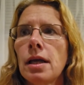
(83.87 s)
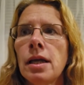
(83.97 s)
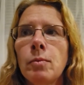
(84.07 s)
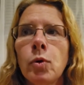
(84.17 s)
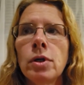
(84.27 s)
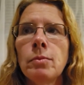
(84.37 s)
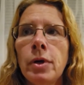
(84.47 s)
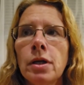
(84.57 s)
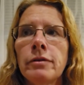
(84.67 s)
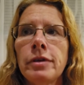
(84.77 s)
An important
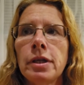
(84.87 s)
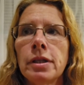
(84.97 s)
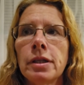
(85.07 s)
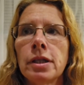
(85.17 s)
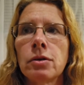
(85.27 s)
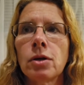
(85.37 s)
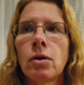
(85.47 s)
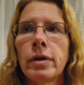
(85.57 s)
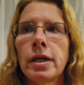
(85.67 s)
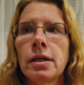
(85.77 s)
part of healing and
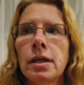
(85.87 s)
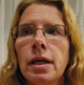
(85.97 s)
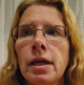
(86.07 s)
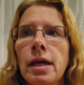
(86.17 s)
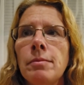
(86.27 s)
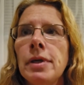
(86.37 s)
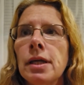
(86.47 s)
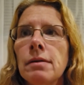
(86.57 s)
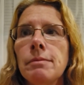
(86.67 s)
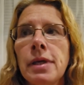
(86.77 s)
growing and
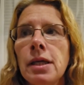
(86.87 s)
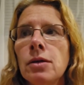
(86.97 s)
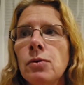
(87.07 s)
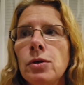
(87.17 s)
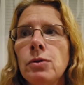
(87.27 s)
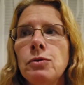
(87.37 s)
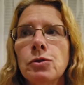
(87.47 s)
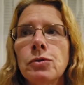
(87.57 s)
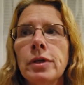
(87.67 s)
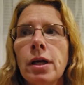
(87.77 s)
being who you
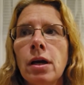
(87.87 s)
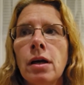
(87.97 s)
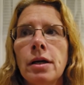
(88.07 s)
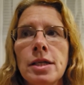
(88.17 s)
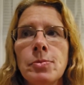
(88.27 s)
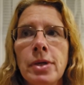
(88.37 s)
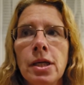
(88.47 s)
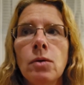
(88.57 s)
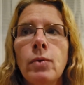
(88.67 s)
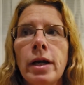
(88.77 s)
truly are is
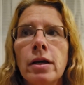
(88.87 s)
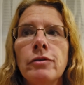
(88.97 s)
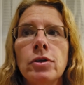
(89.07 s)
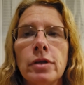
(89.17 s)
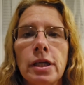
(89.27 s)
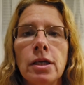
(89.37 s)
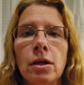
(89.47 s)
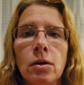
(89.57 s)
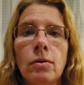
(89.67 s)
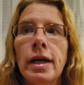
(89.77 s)
being aware of your
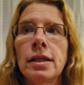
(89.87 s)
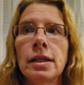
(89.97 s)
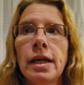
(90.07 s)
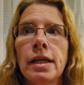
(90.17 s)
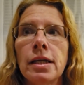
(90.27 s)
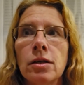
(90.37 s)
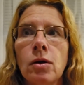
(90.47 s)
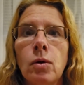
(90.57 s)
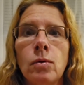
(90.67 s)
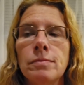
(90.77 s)
ego and letting it
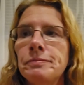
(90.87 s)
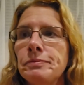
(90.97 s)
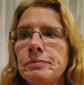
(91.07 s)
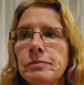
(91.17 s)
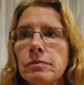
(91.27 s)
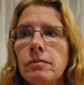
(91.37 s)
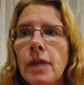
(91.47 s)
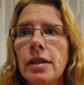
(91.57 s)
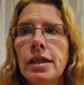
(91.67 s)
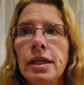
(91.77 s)
go.
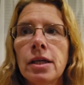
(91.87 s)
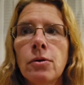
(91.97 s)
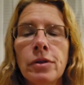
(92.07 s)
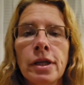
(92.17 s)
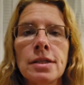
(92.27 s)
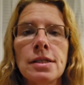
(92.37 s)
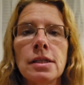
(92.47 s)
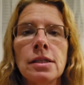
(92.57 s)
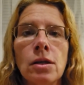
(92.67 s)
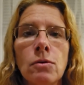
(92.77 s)
The ego thinks
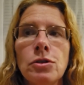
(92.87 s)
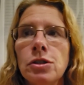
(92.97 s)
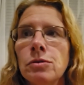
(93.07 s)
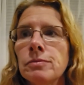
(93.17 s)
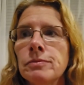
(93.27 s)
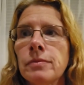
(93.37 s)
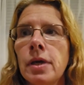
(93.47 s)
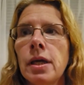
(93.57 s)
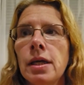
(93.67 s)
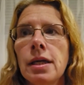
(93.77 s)
it knows you.
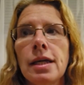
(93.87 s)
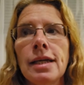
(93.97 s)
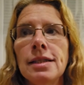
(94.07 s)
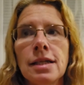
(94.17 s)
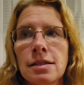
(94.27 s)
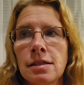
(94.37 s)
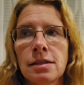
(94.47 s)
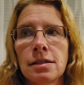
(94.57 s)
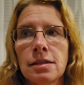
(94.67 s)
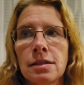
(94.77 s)
It
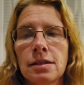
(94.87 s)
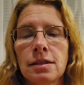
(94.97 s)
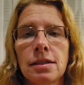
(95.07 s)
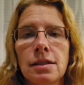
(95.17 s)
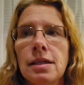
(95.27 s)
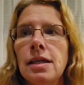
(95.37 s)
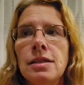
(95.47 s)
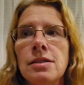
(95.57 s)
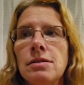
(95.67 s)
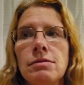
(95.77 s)
doesn't.
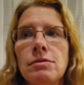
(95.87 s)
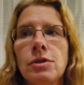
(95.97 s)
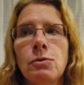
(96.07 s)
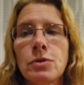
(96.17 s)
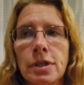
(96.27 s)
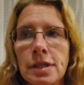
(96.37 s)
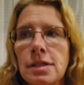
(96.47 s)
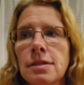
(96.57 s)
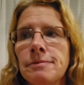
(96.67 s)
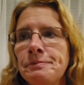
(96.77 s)
It's
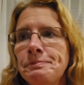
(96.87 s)
useless.